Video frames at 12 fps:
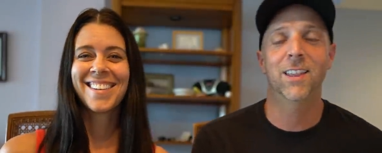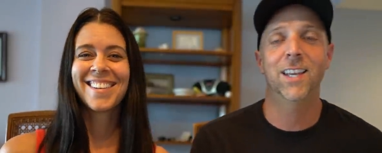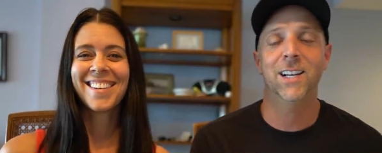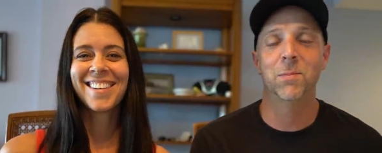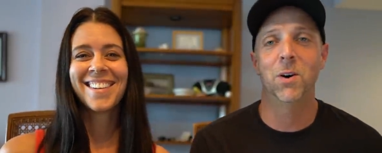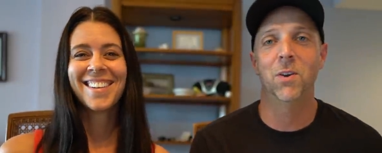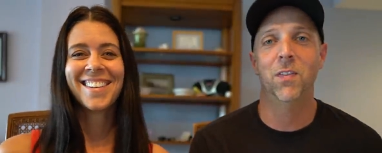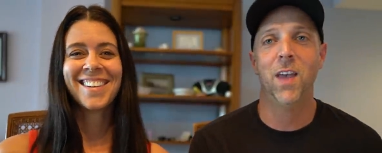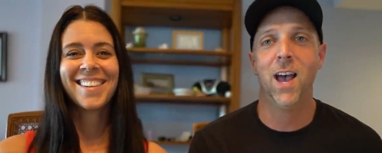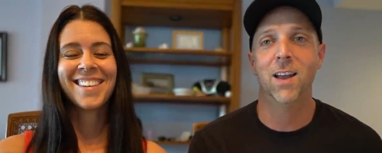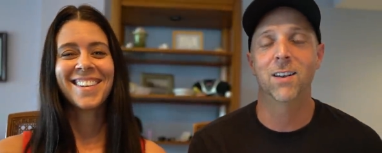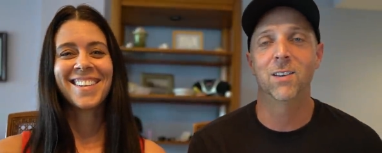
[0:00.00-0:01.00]
Speaker 1: think about
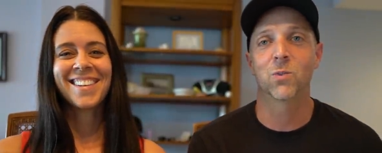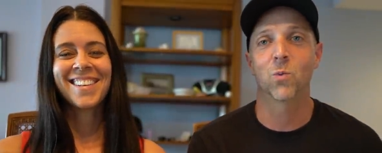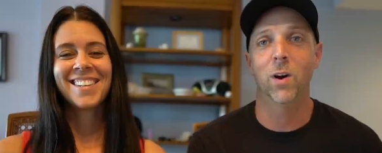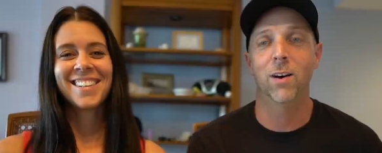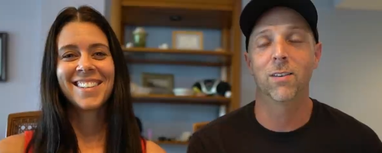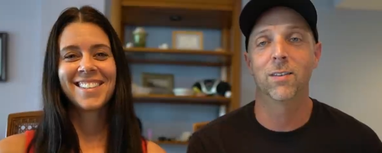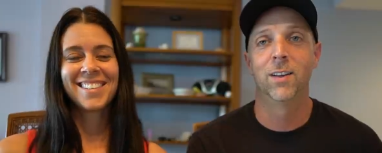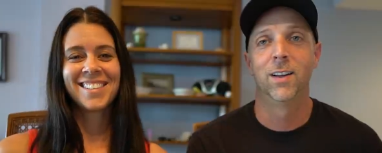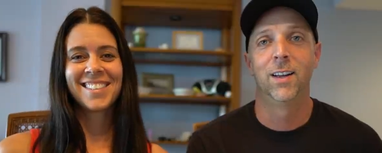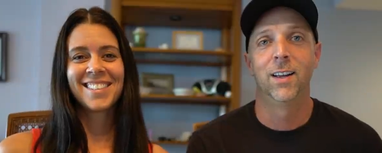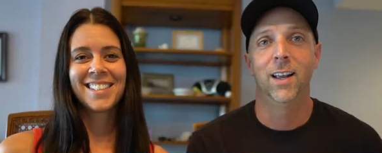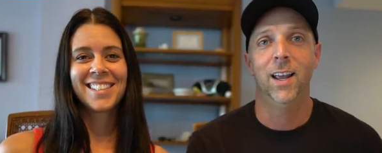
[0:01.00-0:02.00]
that as well.
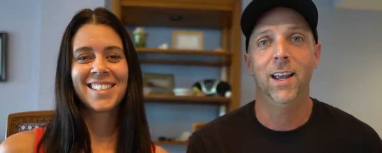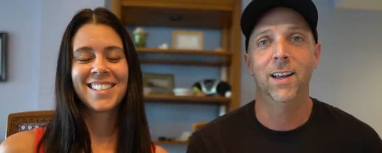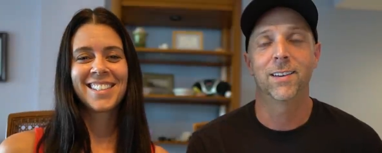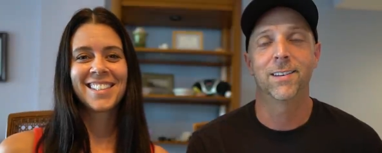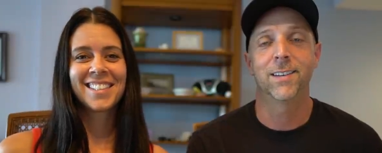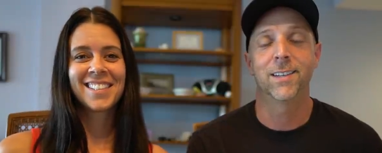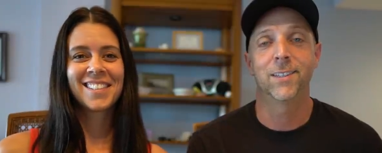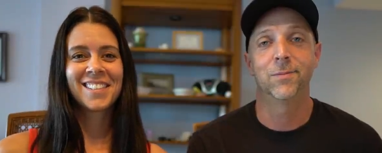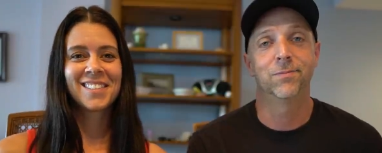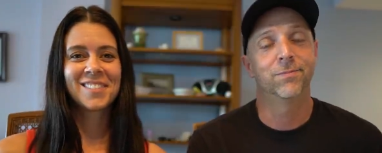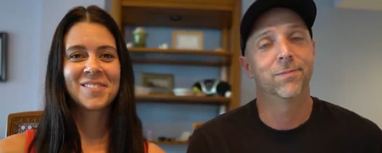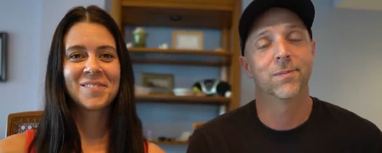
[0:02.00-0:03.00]
And
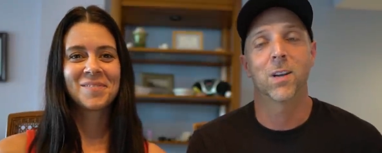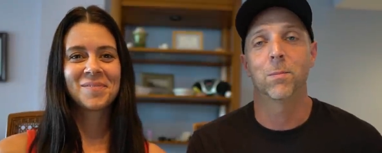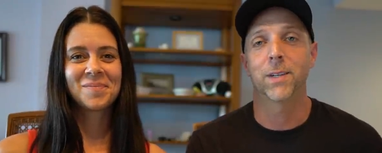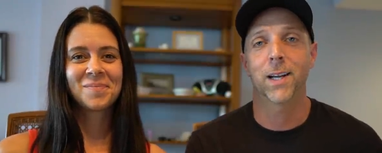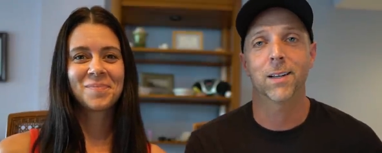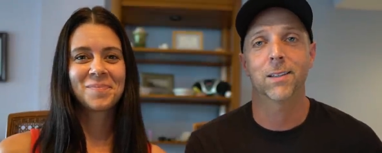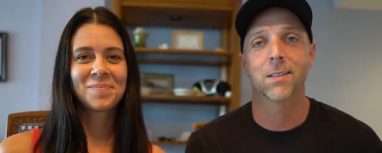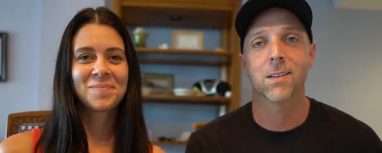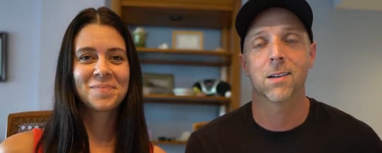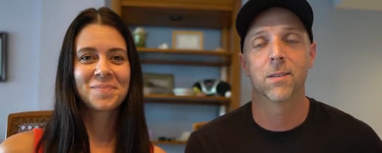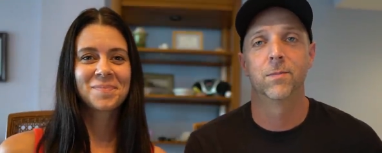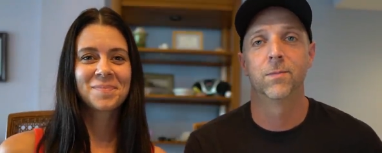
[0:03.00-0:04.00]
something you got to
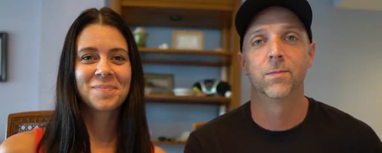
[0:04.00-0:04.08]
consider.